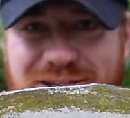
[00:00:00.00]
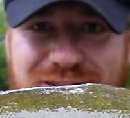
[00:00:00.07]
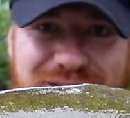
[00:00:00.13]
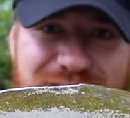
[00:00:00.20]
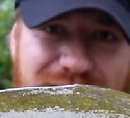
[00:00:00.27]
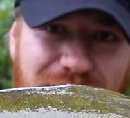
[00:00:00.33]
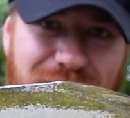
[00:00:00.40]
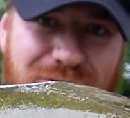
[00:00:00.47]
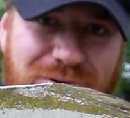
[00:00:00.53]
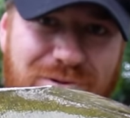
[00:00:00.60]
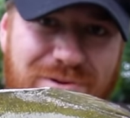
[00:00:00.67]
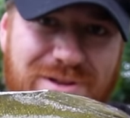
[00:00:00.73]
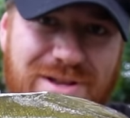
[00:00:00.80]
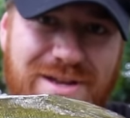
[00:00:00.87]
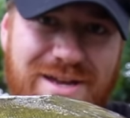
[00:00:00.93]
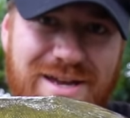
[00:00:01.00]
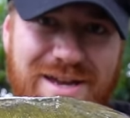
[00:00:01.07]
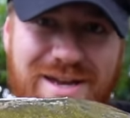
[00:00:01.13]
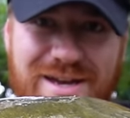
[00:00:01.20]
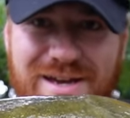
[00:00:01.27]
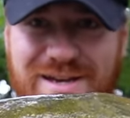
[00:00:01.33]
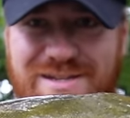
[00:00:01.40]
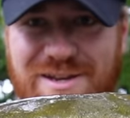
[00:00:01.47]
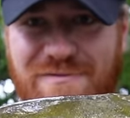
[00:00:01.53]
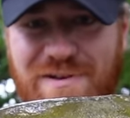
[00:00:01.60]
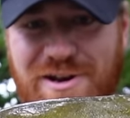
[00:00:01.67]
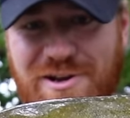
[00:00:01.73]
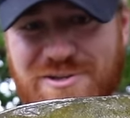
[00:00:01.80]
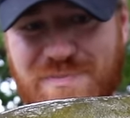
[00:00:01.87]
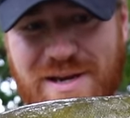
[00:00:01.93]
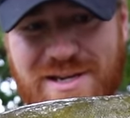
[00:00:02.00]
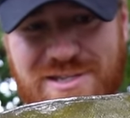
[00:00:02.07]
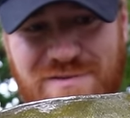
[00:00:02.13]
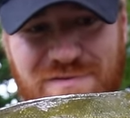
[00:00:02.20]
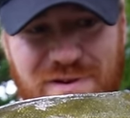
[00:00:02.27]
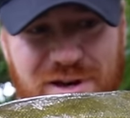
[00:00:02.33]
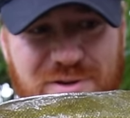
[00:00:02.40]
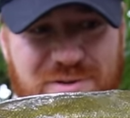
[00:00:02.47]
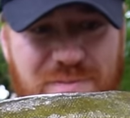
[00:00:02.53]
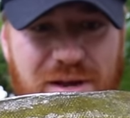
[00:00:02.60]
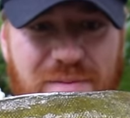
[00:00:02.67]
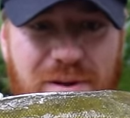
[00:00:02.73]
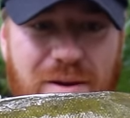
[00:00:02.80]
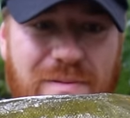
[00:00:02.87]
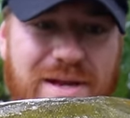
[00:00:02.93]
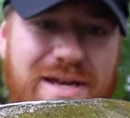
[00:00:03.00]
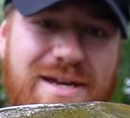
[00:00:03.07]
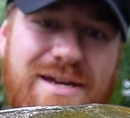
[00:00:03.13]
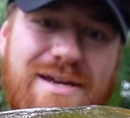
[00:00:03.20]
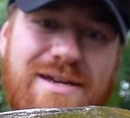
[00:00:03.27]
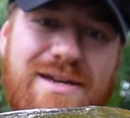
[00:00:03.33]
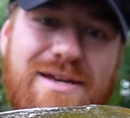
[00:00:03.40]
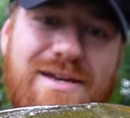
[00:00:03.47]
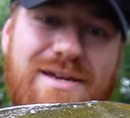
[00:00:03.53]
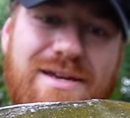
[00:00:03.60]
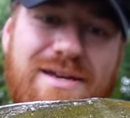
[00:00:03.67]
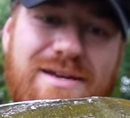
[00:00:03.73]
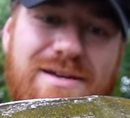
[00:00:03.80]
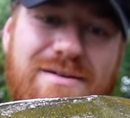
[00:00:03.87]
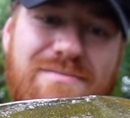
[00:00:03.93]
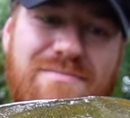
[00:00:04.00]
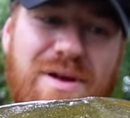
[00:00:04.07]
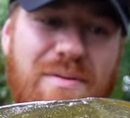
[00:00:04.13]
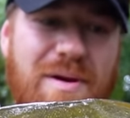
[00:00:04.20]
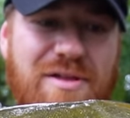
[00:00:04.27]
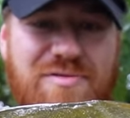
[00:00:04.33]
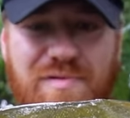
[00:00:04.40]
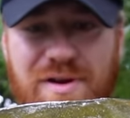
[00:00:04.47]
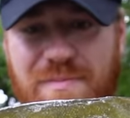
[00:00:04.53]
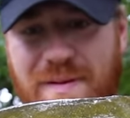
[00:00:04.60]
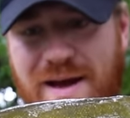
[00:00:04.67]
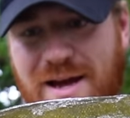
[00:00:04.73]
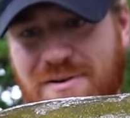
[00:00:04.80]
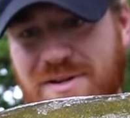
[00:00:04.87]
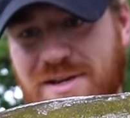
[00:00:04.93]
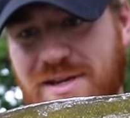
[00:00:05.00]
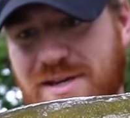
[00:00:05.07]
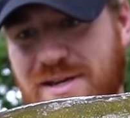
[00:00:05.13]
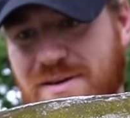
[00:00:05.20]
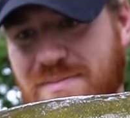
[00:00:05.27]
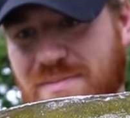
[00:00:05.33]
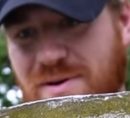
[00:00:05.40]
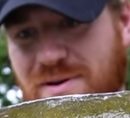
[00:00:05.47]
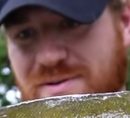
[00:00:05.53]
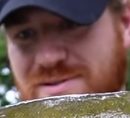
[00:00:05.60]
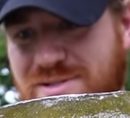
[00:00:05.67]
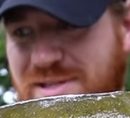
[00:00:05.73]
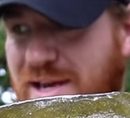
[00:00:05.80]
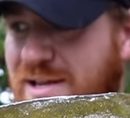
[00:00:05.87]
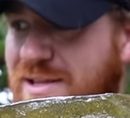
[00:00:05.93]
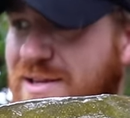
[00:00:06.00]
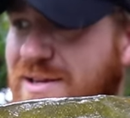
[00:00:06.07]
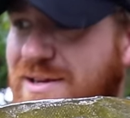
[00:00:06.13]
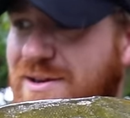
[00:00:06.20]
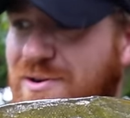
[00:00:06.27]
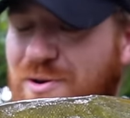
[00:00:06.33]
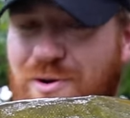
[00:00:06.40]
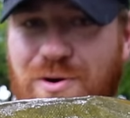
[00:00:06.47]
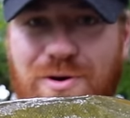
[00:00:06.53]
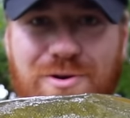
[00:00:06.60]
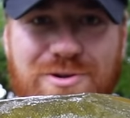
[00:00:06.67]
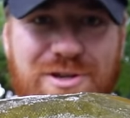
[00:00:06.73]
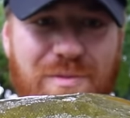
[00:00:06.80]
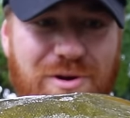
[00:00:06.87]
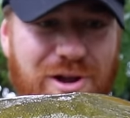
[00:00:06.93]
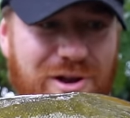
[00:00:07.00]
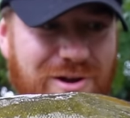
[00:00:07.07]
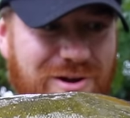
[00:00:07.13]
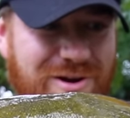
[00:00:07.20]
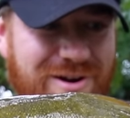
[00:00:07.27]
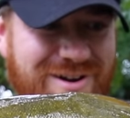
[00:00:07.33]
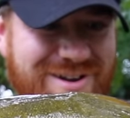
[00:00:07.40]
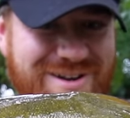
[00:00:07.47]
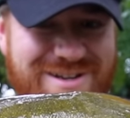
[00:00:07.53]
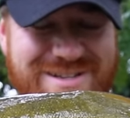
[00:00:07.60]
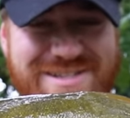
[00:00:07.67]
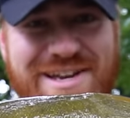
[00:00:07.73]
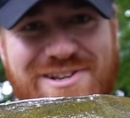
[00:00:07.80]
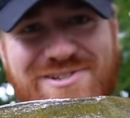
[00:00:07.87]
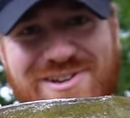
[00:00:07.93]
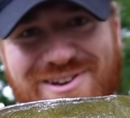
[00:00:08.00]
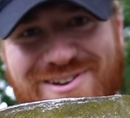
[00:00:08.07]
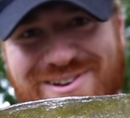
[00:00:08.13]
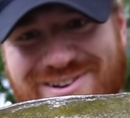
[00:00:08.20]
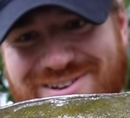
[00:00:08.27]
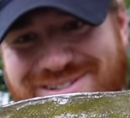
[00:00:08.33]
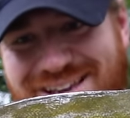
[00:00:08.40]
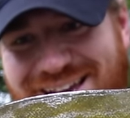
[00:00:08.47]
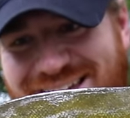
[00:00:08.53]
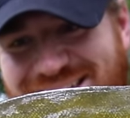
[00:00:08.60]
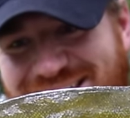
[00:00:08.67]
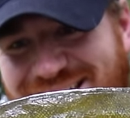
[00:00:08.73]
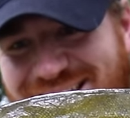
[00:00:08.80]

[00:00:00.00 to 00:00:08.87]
is so cool. Definitely not as big as the first one, maybe only maybe about three pound, but still awesome on a lure. Tench on lures, eh?